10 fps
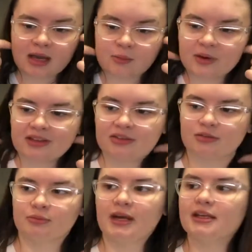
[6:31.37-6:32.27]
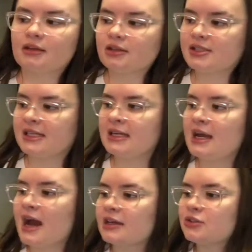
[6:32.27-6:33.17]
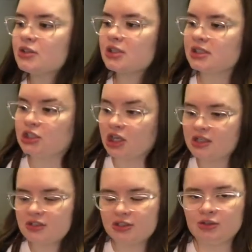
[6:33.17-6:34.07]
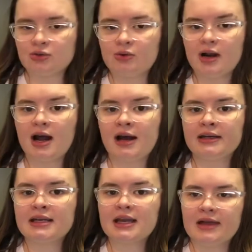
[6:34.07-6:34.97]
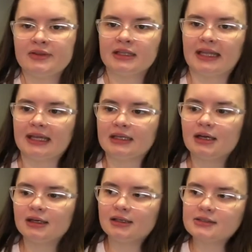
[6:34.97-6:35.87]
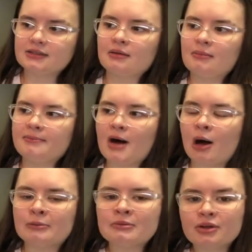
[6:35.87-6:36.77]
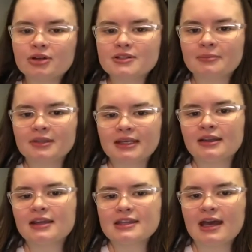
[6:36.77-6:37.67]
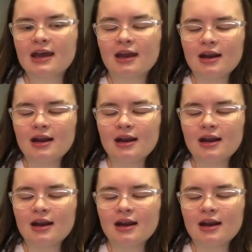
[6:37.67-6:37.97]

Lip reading: With regular tea, I usually just do honey and then like some almond milk or something like that.